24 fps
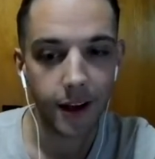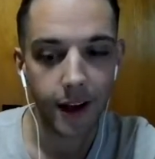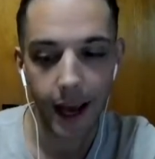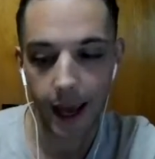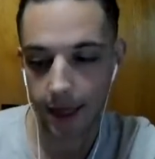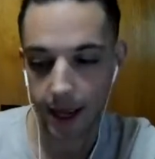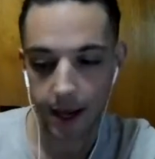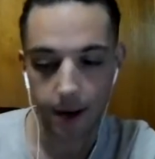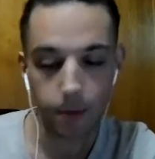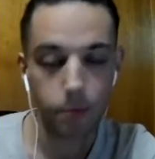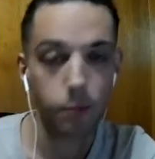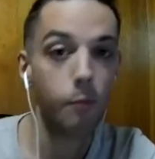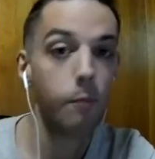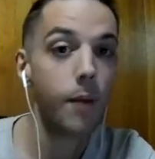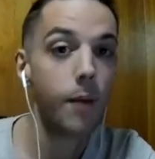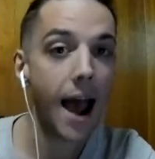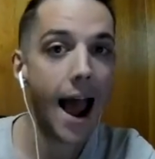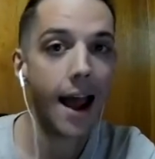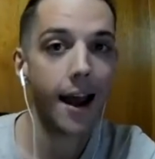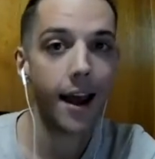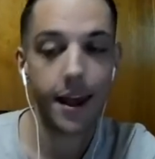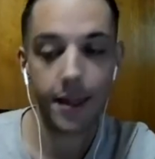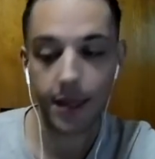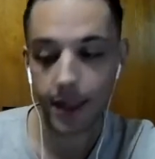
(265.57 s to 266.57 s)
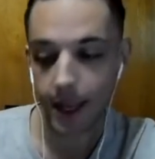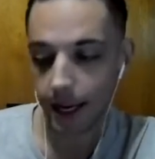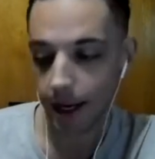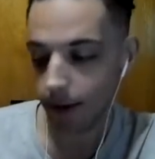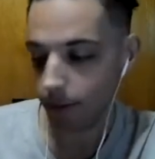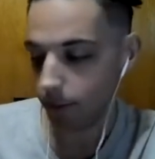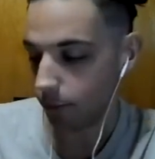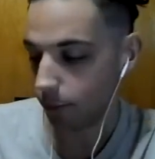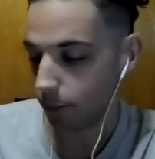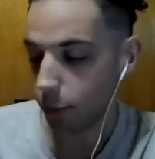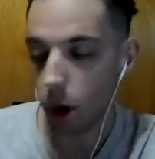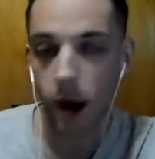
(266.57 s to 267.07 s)
And
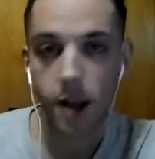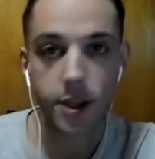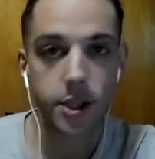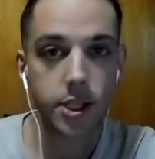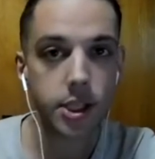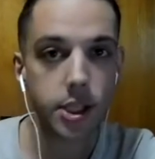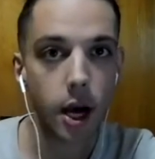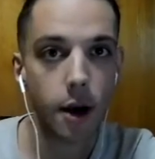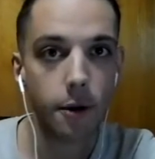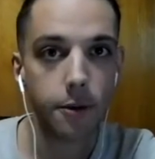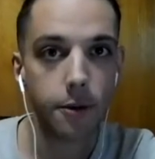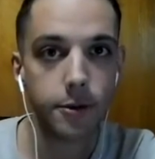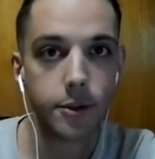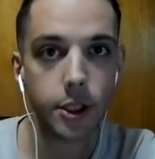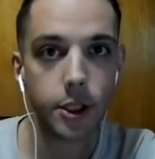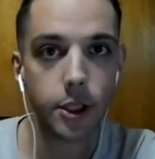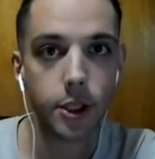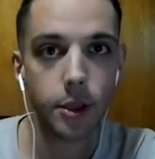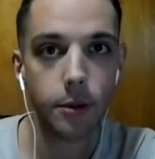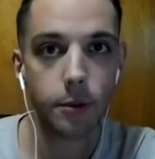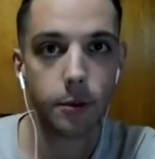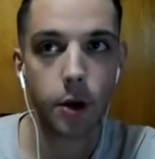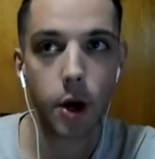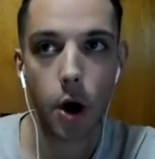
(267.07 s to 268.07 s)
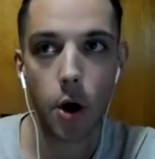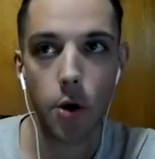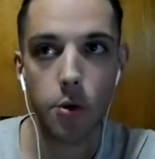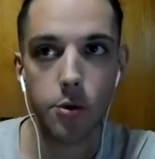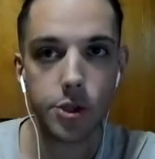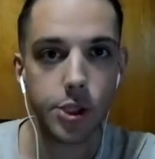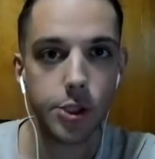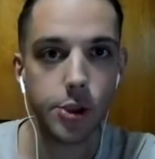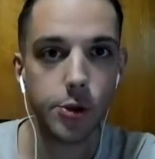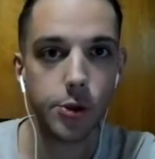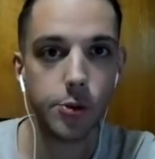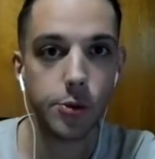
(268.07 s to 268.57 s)
they brought stuff to go
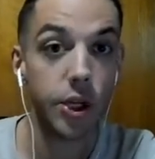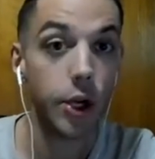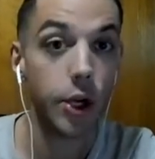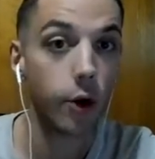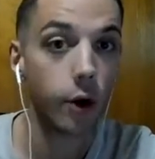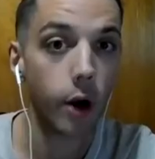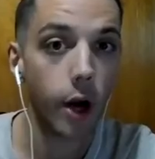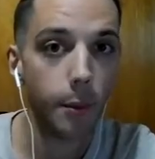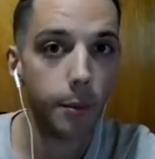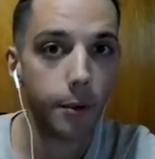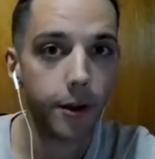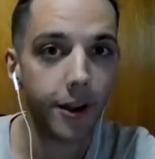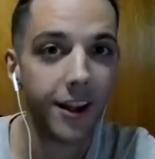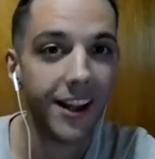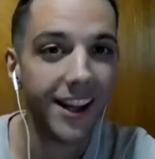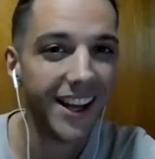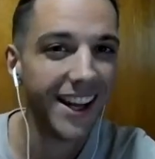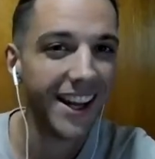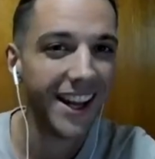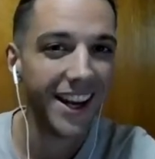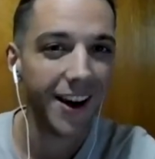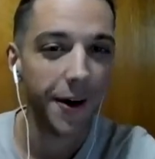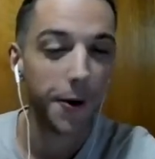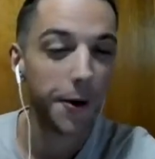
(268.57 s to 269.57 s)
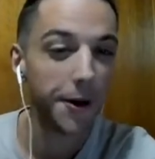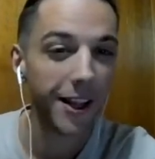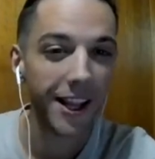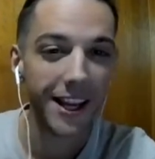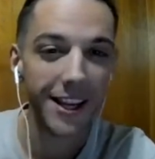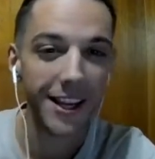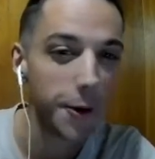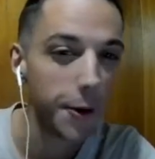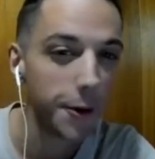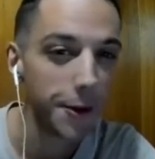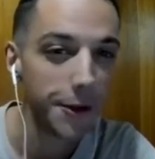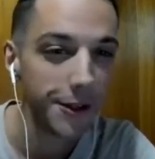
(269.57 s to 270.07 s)
to Europe or
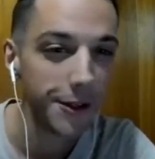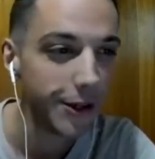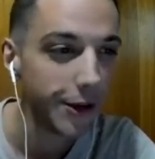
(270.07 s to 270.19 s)
like Northern.